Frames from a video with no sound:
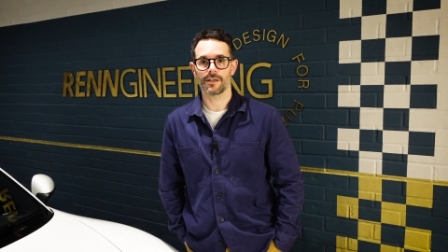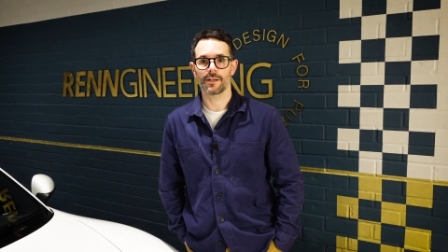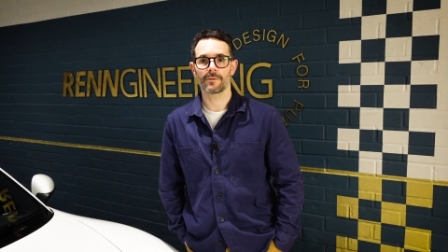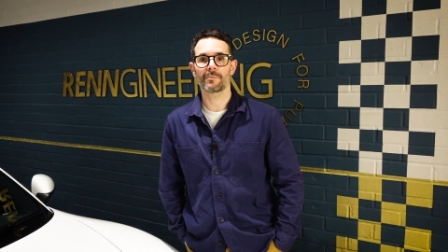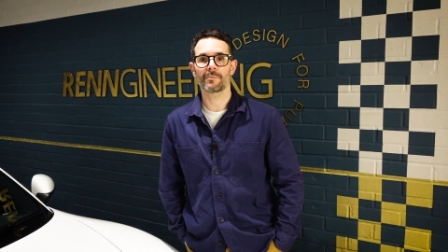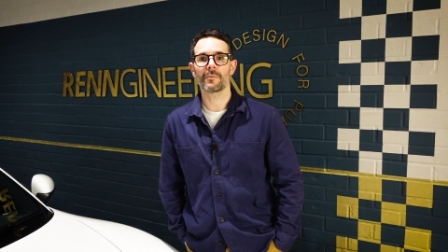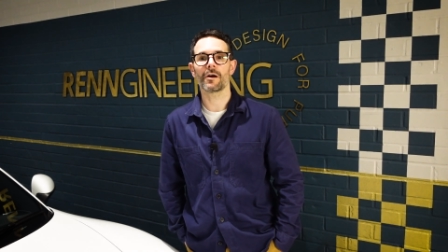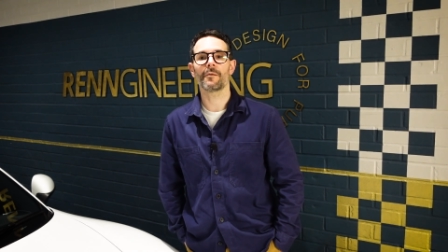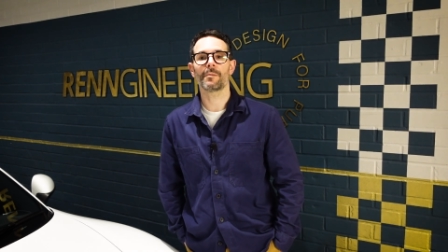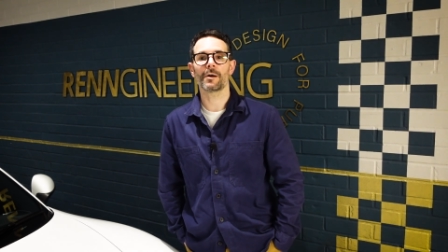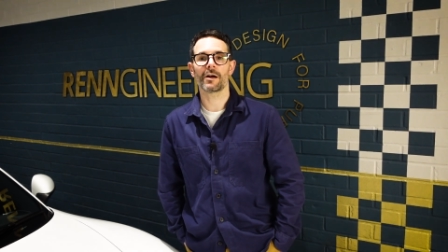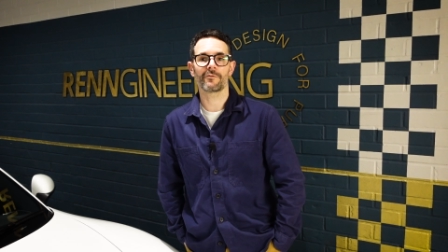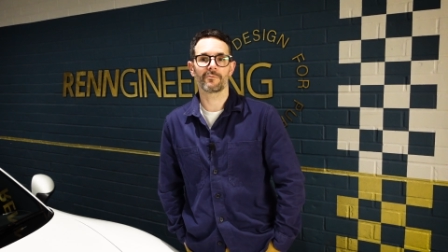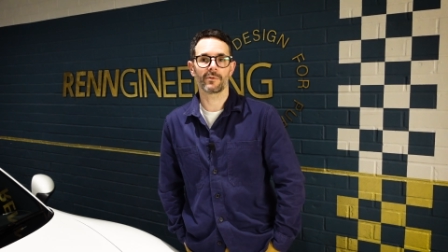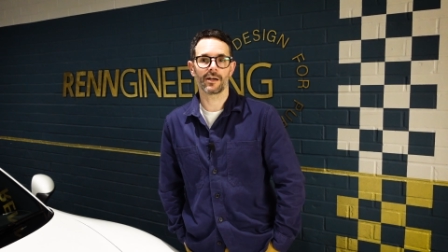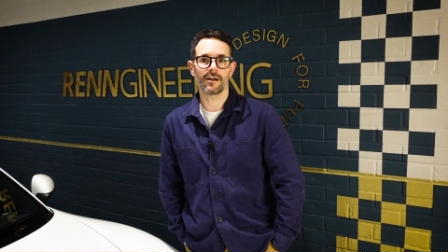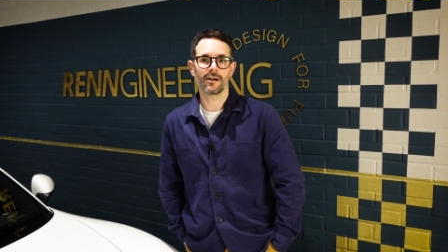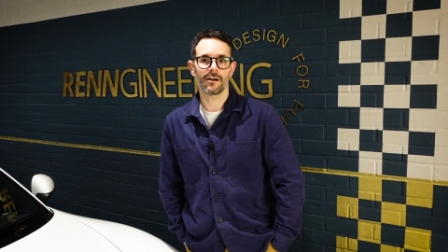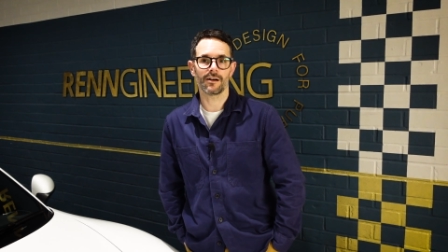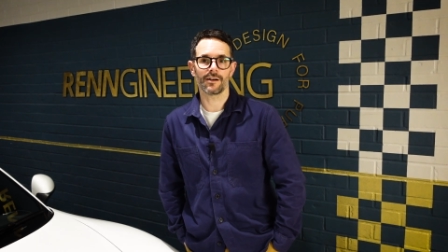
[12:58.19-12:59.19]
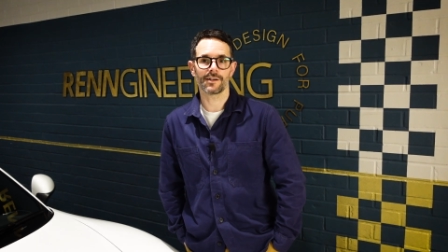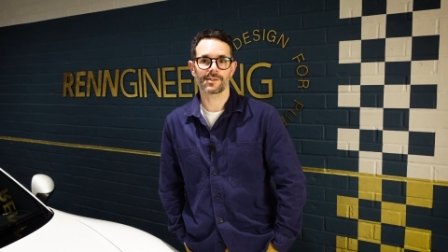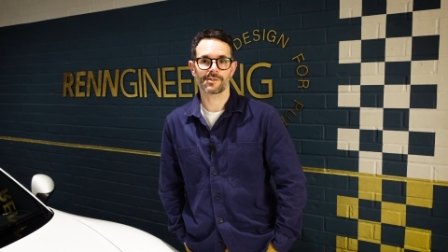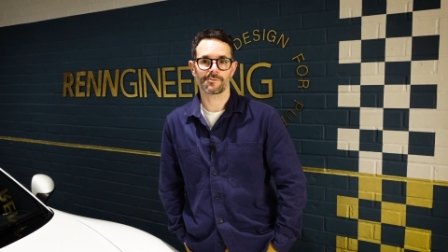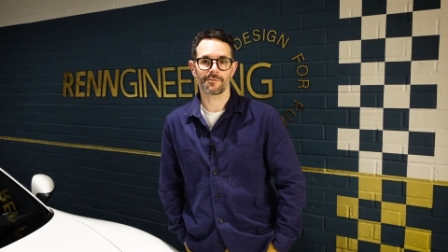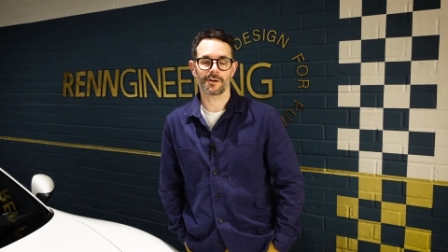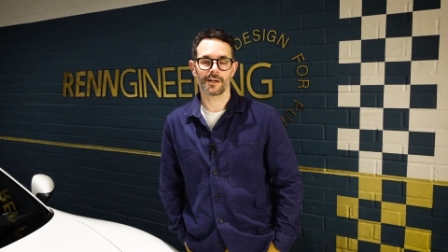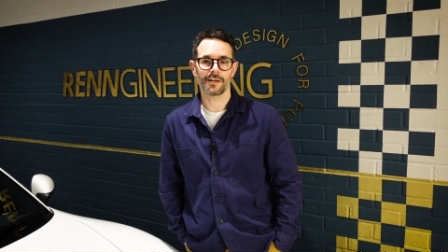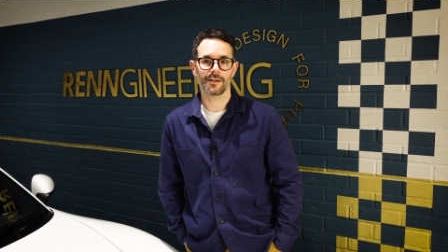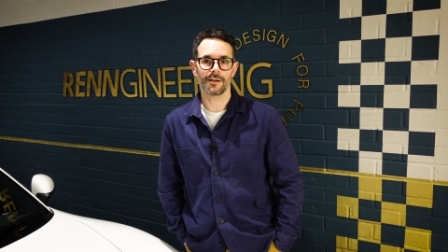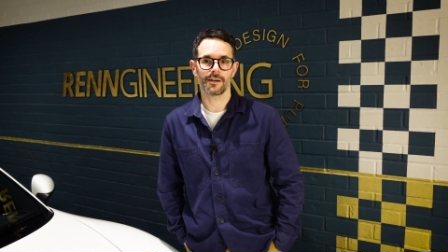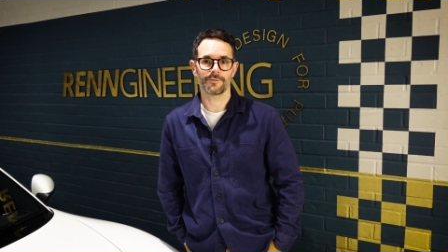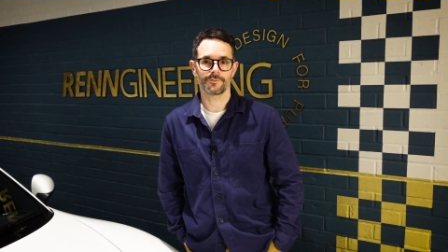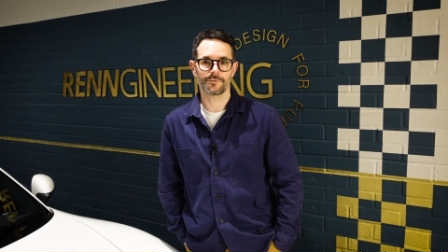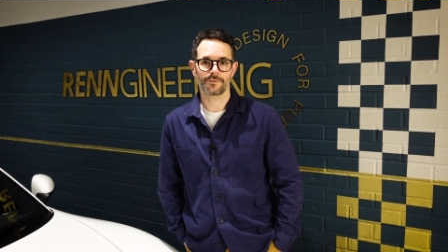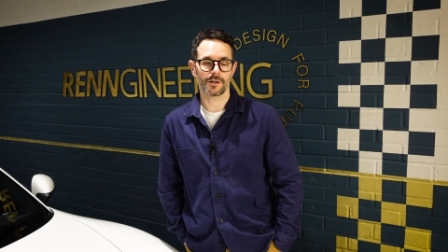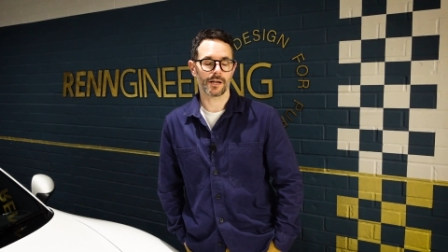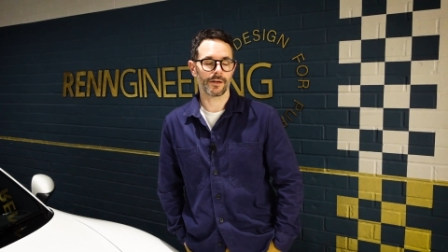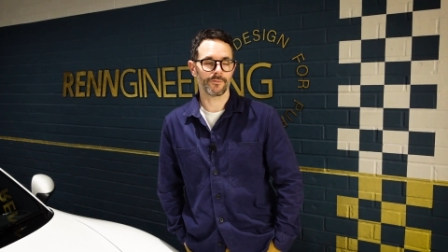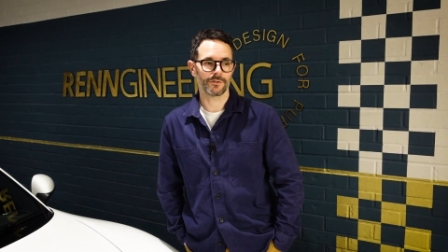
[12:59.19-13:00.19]
apart from my arse, right? I
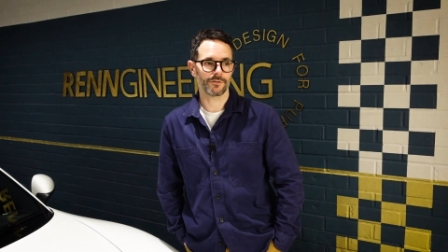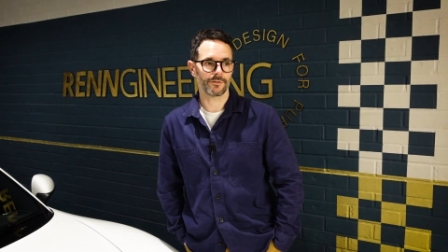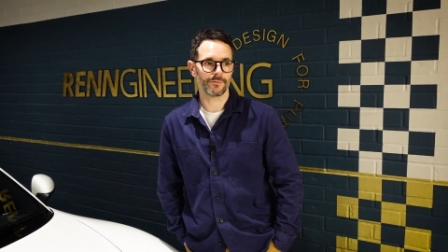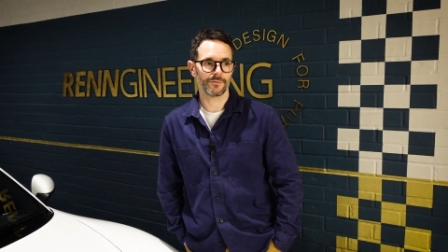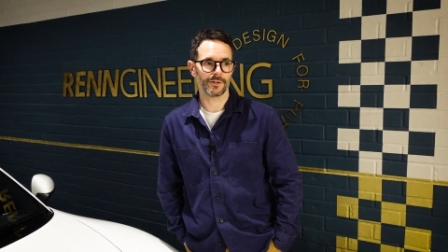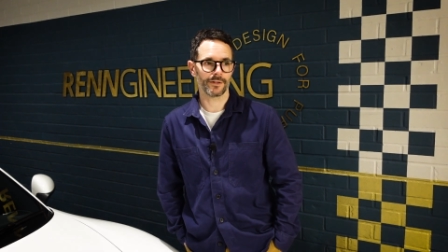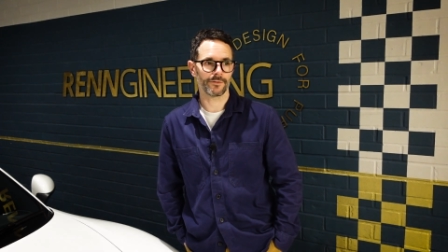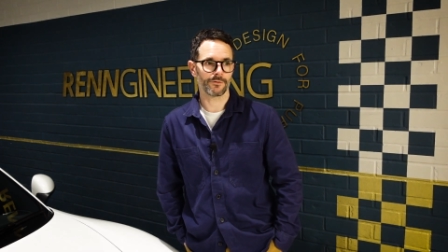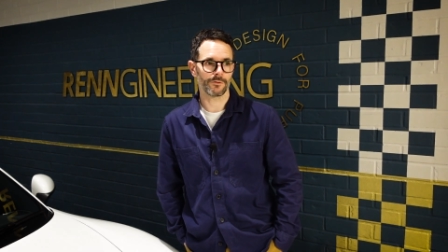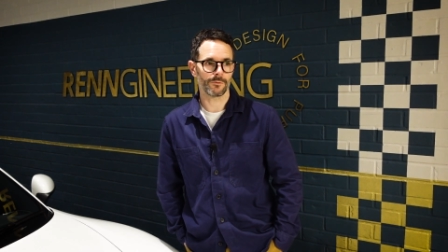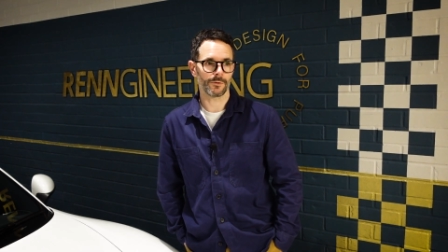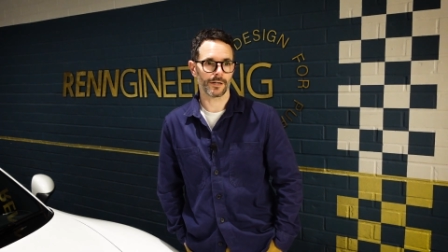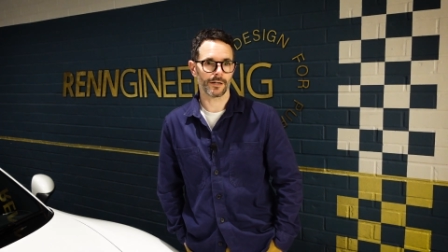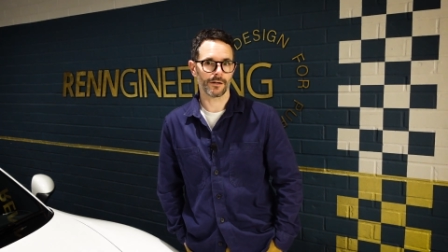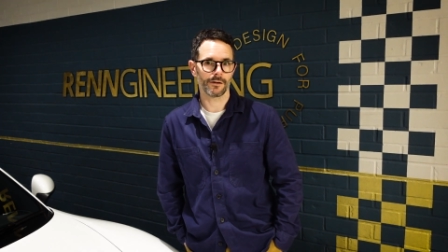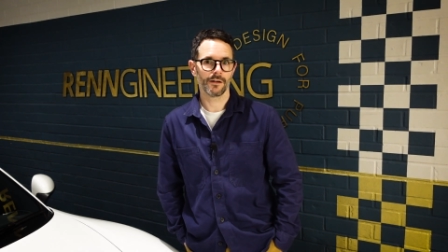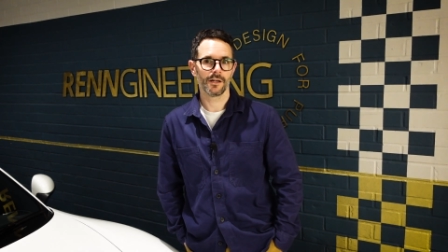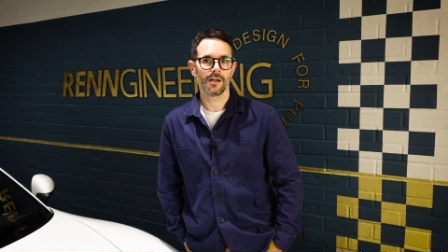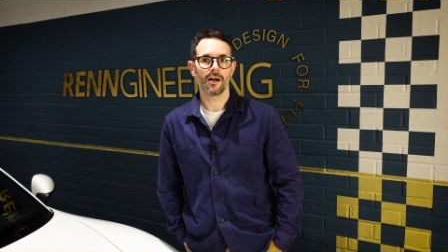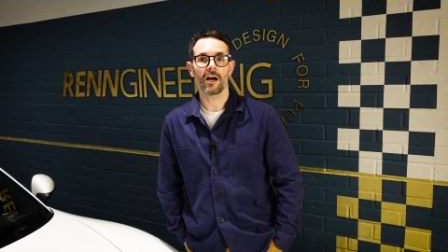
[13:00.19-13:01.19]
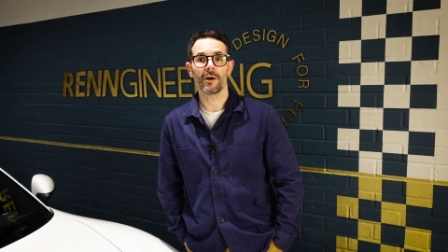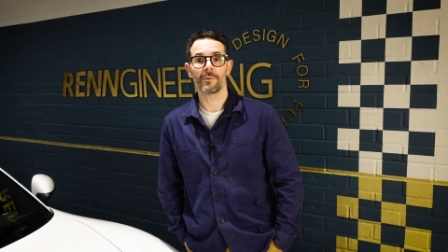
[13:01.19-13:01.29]
haven't driven it for a while.